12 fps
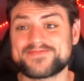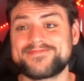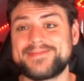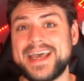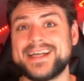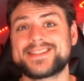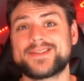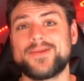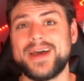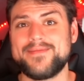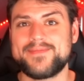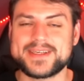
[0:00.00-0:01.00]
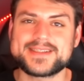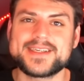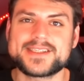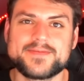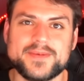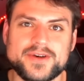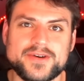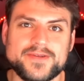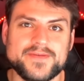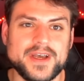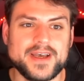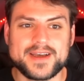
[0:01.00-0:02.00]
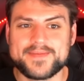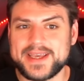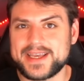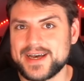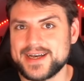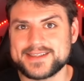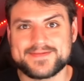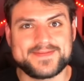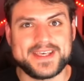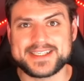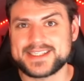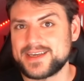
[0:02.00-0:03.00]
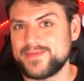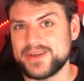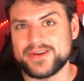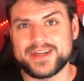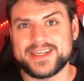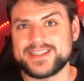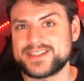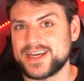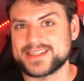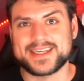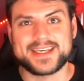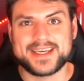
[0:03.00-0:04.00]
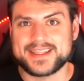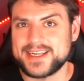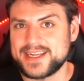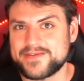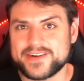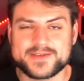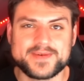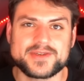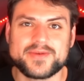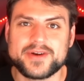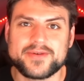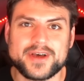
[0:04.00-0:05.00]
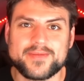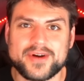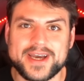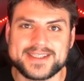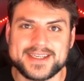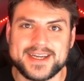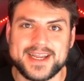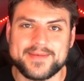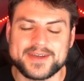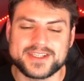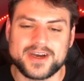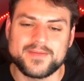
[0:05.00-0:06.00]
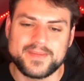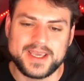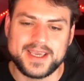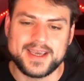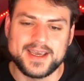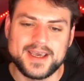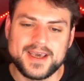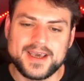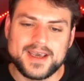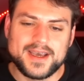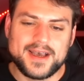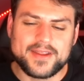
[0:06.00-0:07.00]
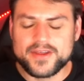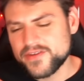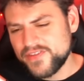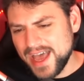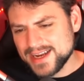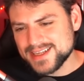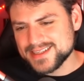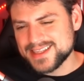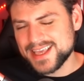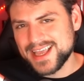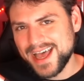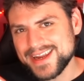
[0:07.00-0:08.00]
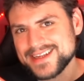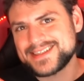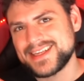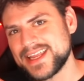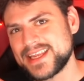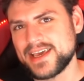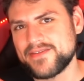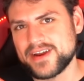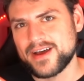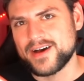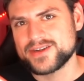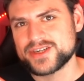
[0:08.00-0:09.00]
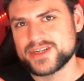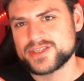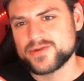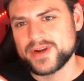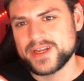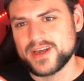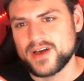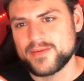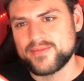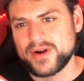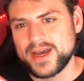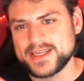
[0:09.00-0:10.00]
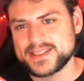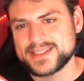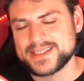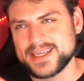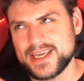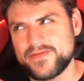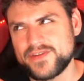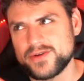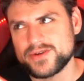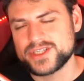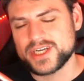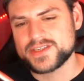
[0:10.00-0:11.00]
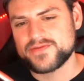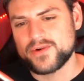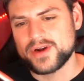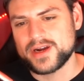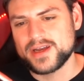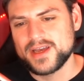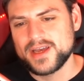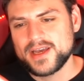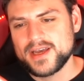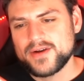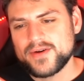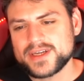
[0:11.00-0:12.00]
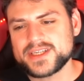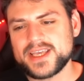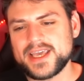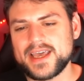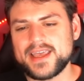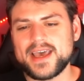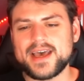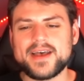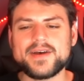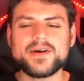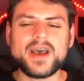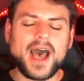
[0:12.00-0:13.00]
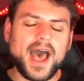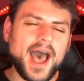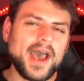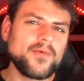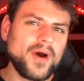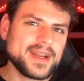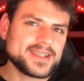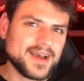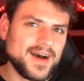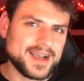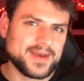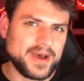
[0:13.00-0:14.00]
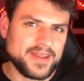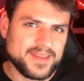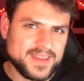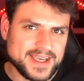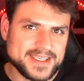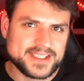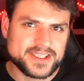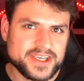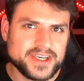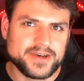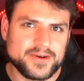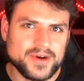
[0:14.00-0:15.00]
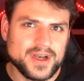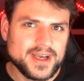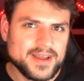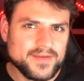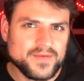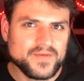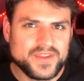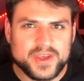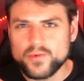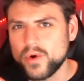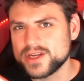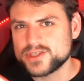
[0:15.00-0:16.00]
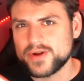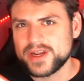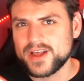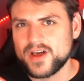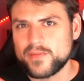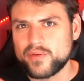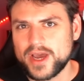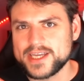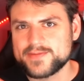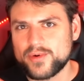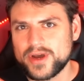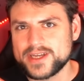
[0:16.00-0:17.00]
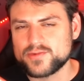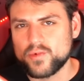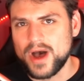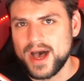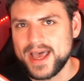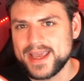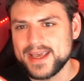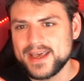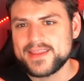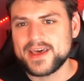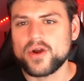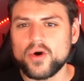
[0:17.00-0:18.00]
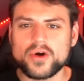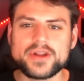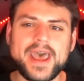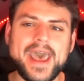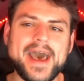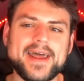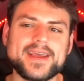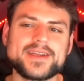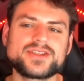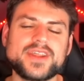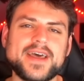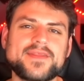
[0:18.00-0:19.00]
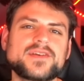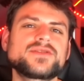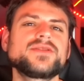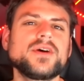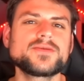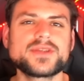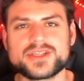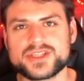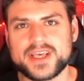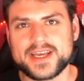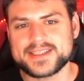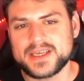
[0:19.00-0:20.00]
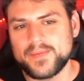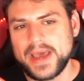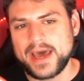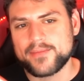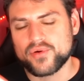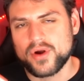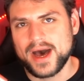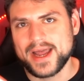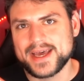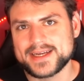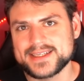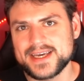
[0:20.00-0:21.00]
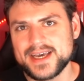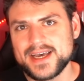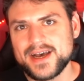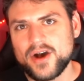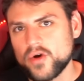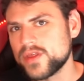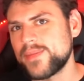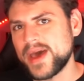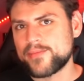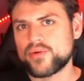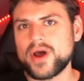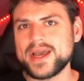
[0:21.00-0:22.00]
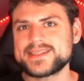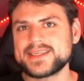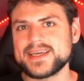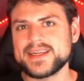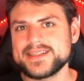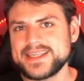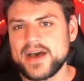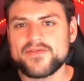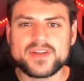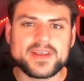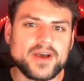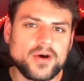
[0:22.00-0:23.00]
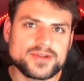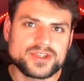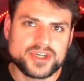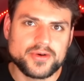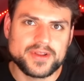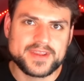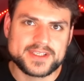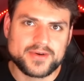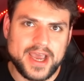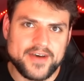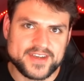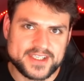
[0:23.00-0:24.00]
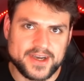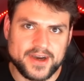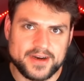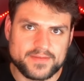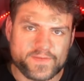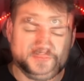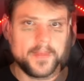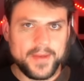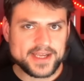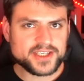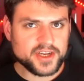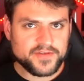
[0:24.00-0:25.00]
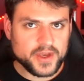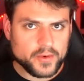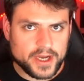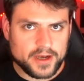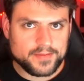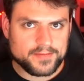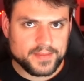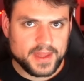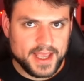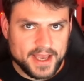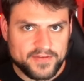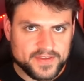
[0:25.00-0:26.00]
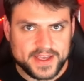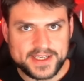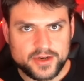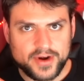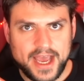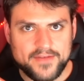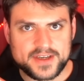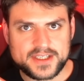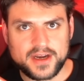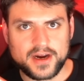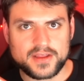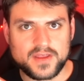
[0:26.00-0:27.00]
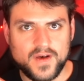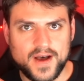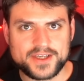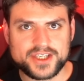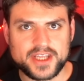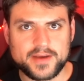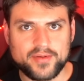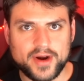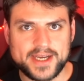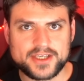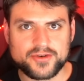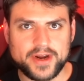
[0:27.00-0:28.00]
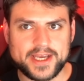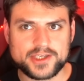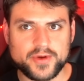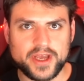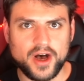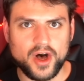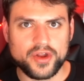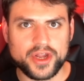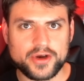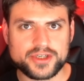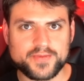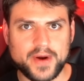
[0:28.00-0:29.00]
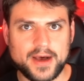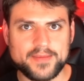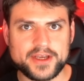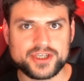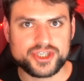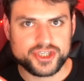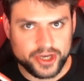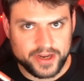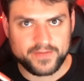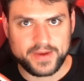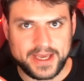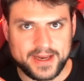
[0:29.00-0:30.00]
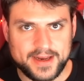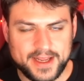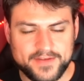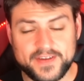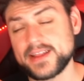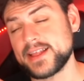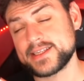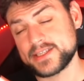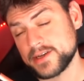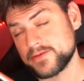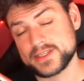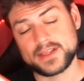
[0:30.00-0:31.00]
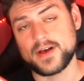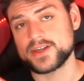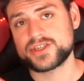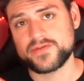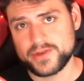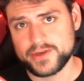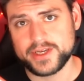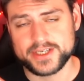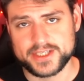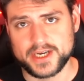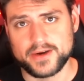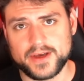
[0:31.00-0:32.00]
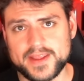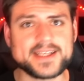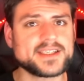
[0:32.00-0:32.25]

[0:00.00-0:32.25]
that's the right business move, because this community doesn't get the difference between real pricing and MSRP. Although the fact is they kind of did give it a $120 price if you adjust for, well, actually, yeah, I want to talk about this too. The $120 price point, why that old adage that there's no such thing as a bad product, only bad pricing, definitely holds true with this graphics card. Imagine, if you will, If this graphics card launched in the price range we all know it probably should have been, if at least it was launched a few years ago, and that's